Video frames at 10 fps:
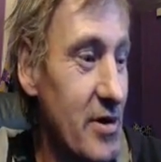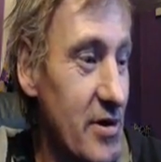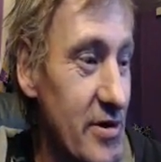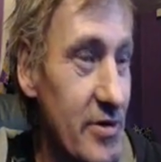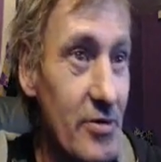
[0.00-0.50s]

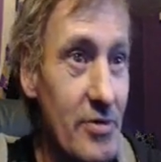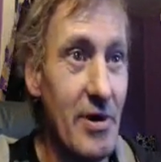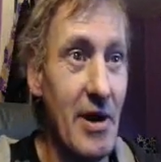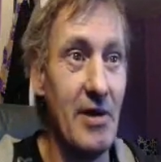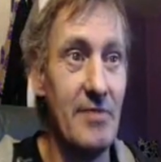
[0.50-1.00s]
you know,
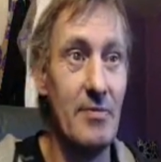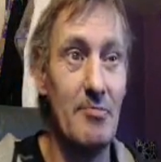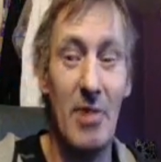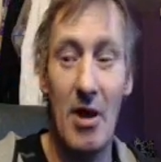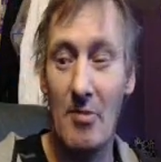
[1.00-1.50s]
out of
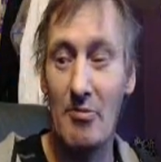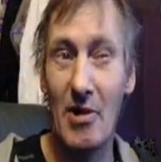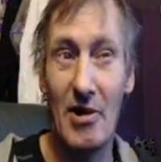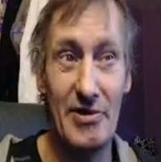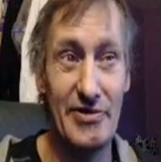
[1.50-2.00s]
a
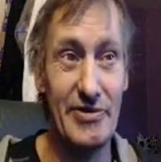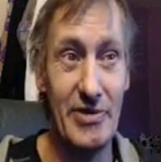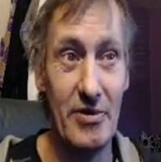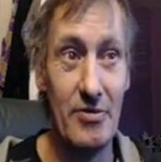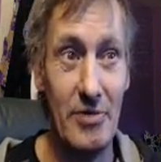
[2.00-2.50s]
bus,
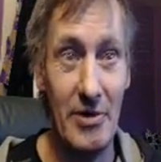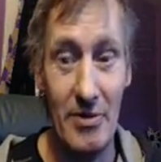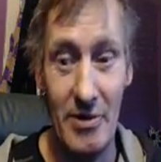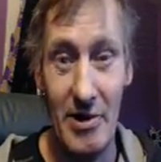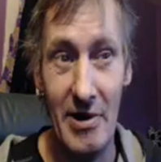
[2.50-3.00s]
a rear
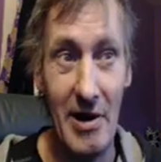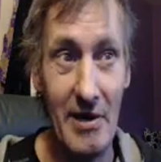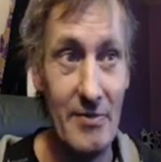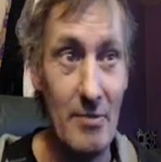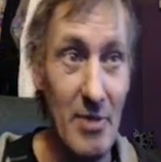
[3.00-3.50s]
end out
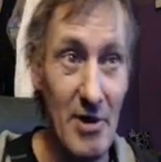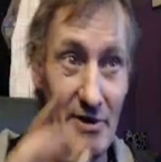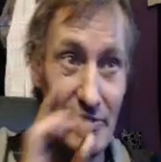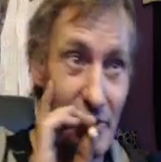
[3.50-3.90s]
of a bus.